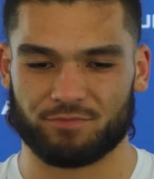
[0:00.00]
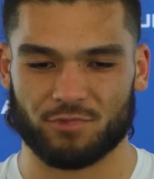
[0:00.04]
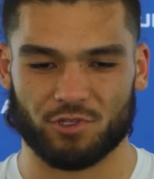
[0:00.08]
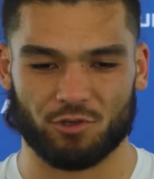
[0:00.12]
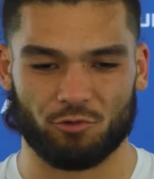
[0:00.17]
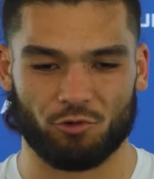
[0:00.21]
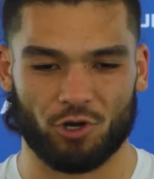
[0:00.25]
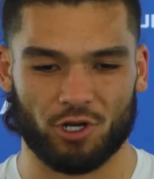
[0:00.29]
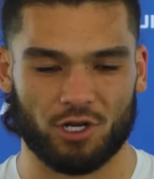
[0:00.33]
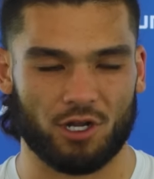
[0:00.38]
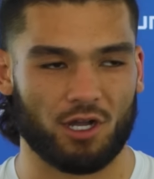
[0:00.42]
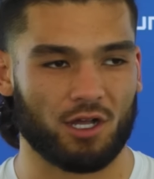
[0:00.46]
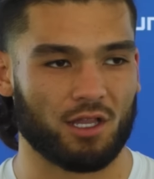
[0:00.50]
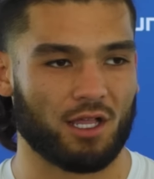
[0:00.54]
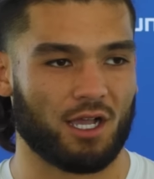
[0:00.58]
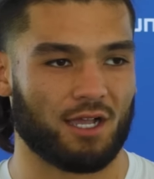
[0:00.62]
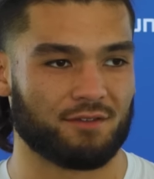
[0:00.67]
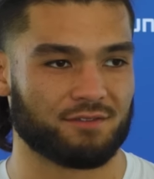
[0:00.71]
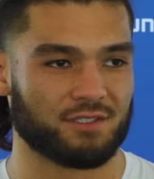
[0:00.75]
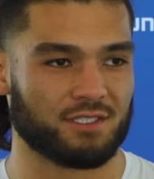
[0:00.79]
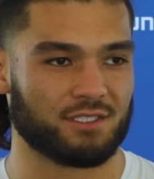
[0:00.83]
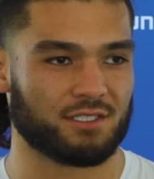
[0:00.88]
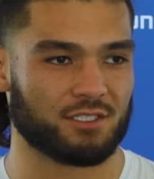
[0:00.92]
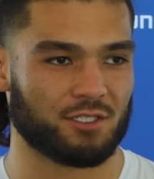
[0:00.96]
you work all
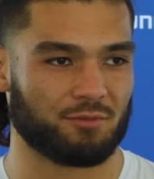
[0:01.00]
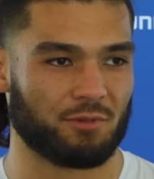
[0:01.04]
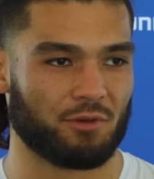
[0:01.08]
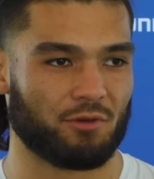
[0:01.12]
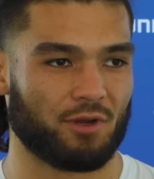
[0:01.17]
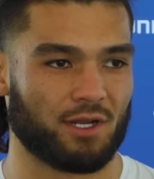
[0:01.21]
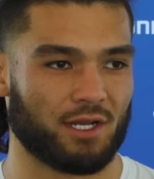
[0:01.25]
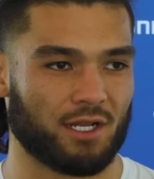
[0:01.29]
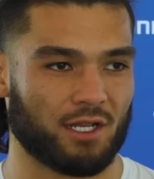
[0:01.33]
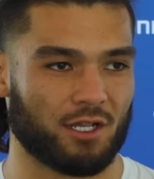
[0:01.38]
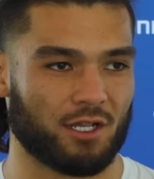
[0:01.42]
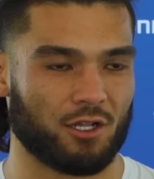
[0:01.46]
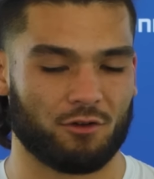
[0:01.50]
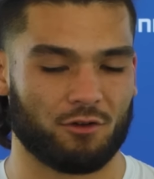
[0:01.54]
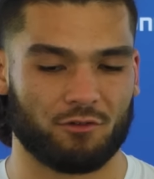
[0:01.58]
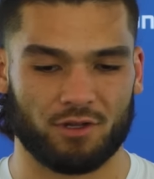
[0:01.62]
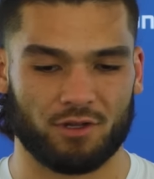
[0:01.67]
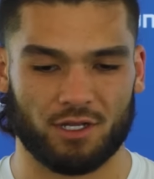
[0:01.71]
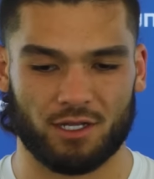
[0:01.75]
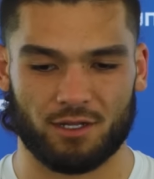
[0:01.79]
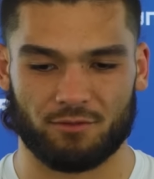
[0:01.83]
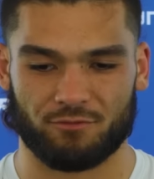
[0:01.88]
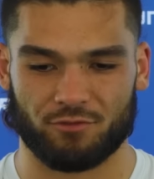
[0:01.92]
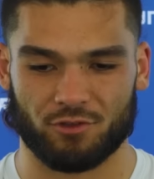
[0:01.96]
off season to be ready to
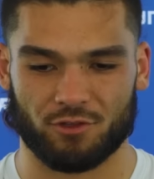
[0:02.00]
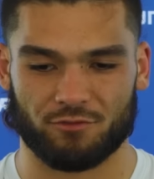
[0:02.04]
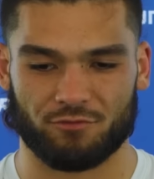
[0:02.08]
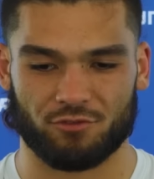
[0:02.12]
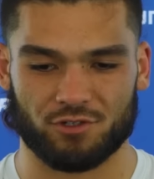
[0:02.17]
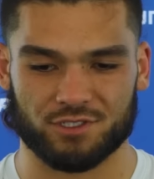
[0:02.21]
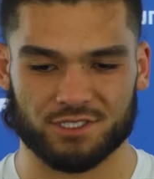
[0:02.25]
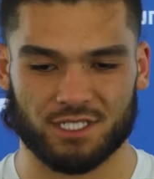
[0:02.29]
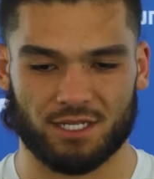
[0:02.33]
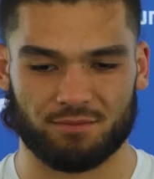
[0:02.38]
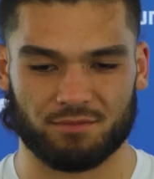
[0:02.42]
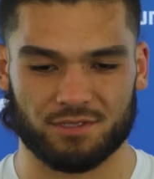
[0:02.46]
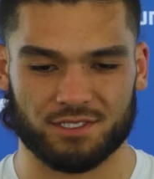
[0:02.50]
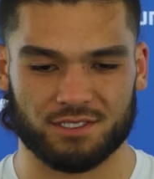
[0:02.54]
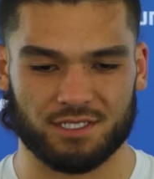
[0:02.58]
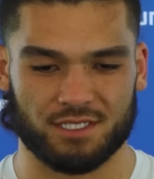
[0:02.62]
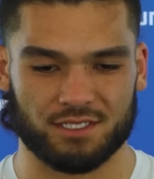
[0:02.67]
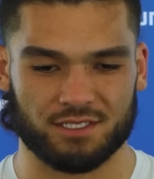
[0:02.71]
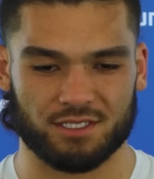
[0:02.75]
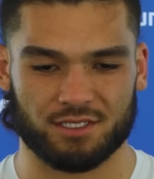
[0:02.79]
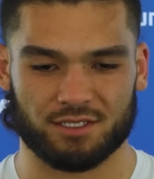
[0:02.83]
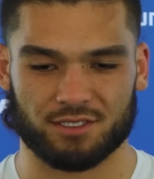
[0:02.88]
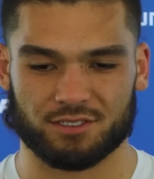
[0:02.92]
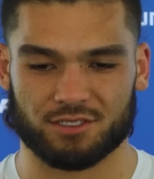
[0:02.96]
go for the first game of the
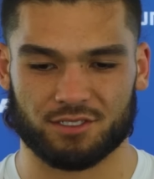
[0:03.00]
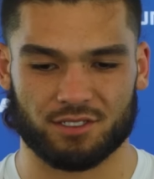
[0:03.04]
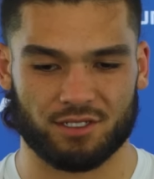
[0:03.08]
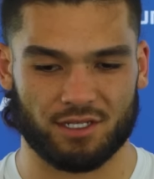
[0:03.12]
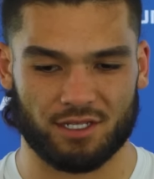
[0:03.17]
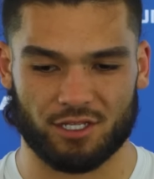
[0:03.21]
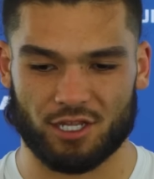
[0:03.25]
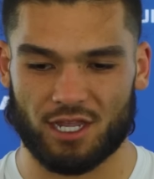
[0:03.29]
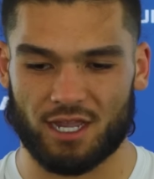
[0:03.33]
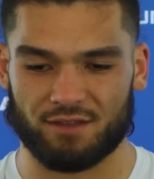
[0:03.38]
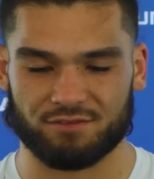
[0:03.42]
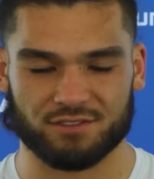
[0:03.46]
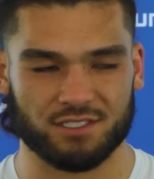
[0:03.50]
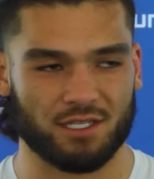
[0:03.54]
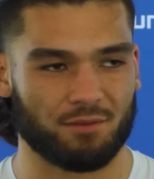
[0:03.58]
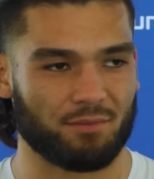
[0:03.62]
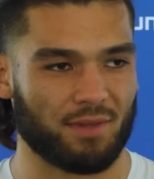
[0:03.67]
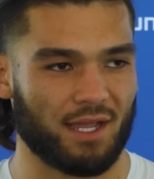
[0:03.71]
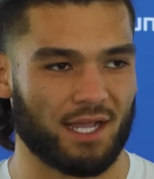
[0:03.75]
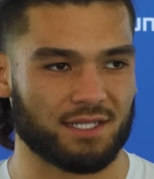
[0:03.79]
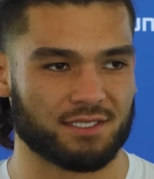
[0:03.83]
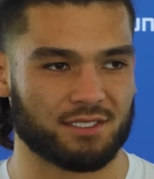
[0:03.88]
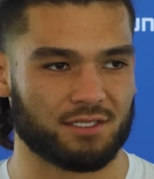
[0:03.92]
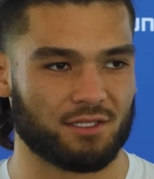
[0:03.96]
season. You have
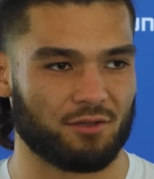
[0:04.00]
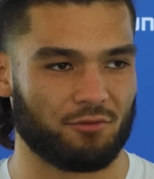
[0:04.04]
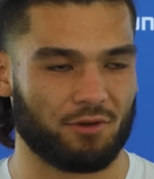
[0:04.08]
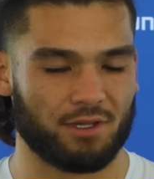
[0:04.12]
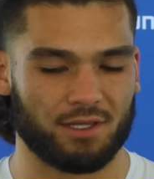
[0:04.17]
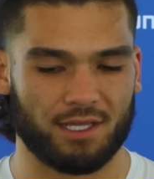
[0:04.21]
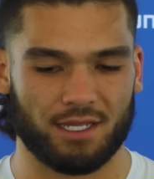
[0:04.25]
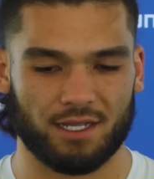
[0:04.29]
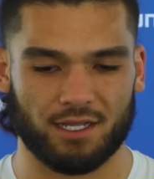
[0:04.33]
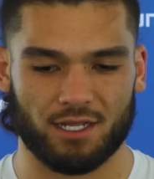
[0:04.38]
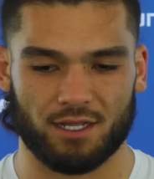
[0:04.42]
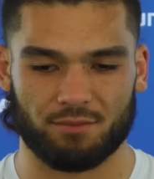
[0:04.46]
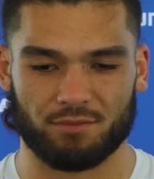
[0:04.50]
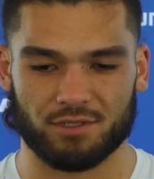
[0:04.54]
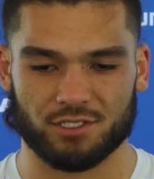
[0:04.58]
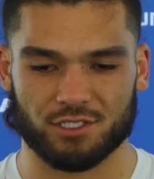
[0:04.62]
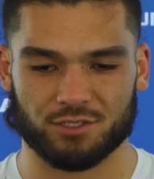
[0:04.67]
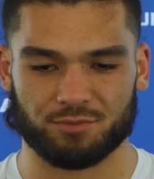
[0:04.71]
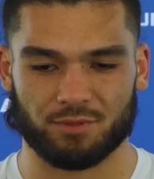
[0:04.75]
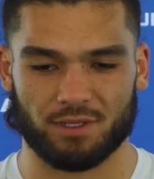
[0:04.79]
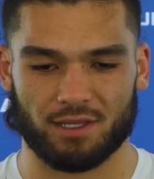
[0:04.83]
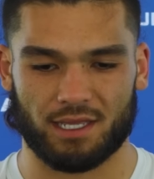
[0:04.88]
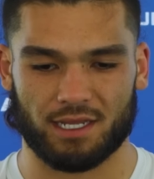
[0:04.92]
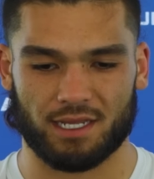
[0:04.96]
setbacks in the way they come and
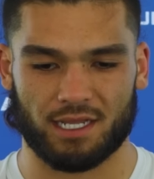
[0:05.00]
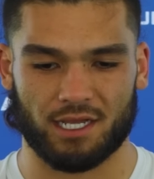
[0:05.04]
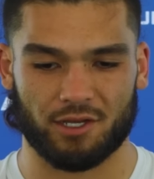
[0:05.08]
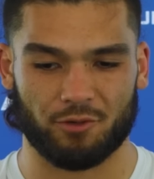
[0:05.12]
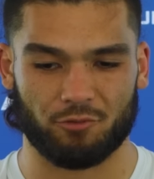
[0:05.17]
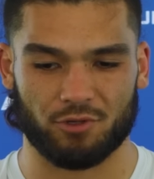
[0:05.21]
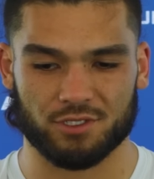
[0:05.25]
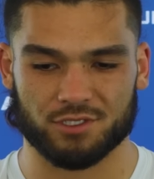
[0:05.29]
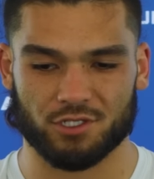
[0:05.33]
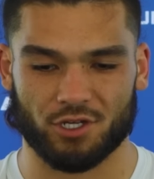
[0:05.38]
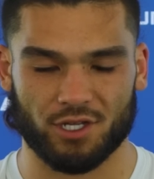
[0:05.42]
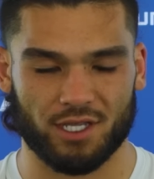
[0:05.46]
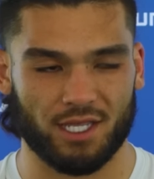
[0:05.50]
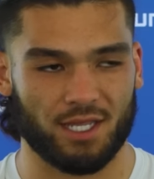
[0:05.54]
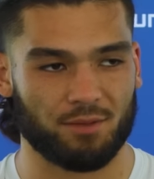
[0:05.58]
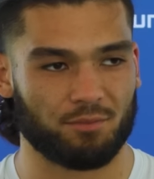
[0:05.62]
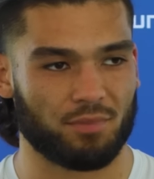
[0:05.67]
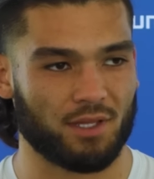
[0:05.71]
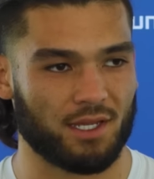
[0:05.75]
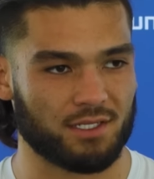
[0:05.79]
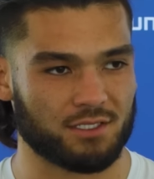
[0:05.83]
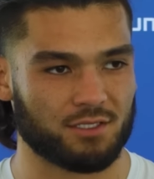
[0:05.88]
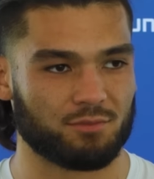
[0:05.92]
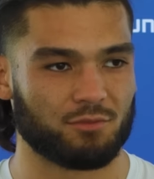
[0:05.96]
just be like, what's our game
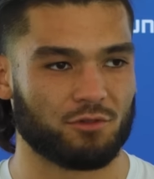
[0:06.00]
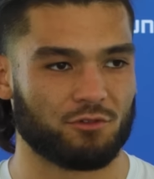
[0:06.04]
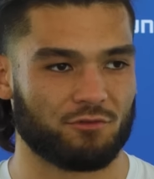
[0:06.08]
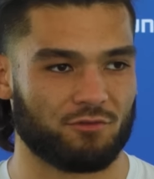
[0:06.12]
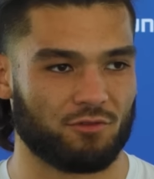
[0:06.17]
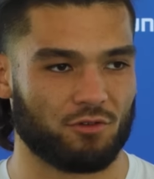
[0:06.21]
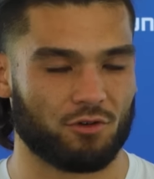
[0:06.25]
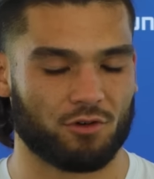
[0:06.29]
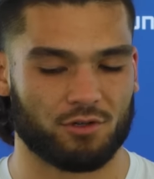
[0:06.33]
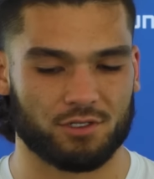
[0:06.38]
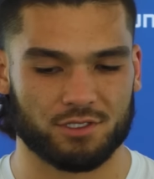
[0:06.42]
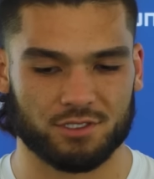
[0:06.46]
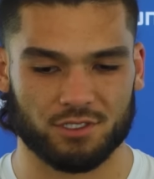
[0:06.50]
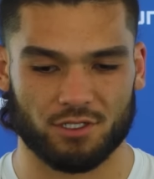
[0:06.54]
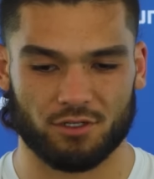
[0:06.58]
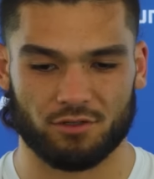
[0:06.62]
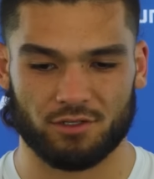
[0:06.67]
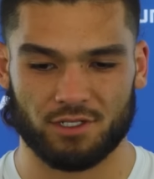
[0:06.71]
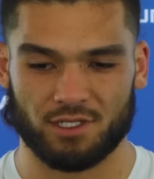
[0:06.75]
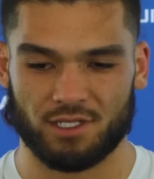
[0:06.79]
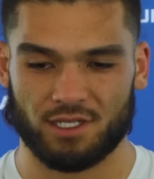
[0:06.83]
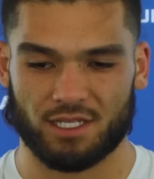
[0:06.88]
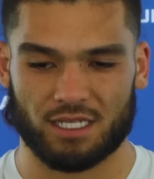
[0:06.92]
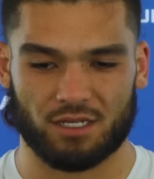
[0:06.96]
plan to move forward? So
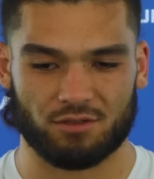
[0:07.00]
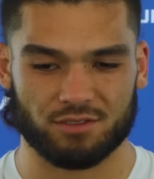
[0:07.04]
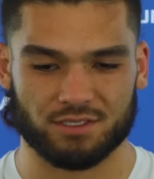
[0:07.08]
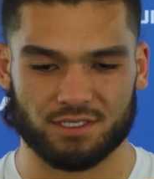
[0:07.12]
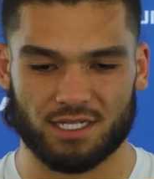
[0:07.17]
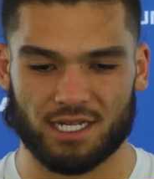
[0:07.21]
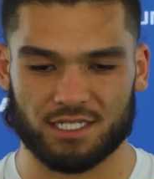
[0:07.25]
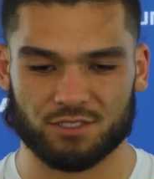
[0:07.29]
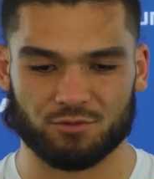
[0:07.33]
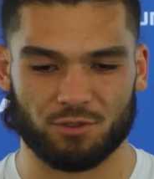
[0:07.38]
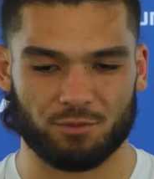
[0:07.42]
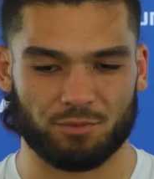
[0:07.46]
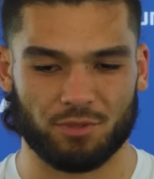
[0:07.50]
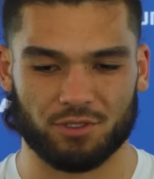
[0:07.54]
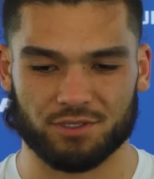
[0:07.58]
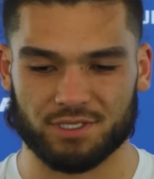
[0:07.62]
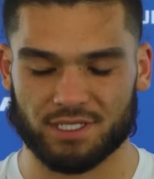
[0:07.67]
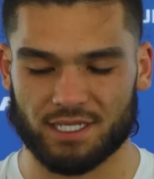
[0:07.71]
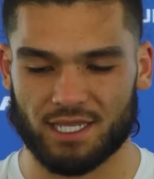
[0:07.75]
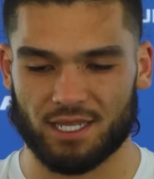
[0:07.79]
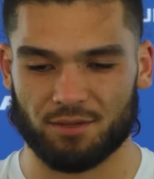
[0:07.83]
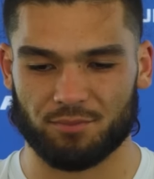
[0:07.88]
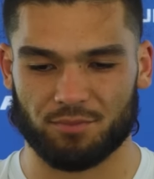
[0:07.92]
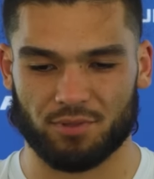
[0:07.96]
it was nice. We built a
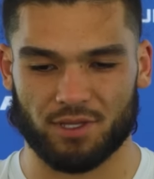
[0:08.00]
game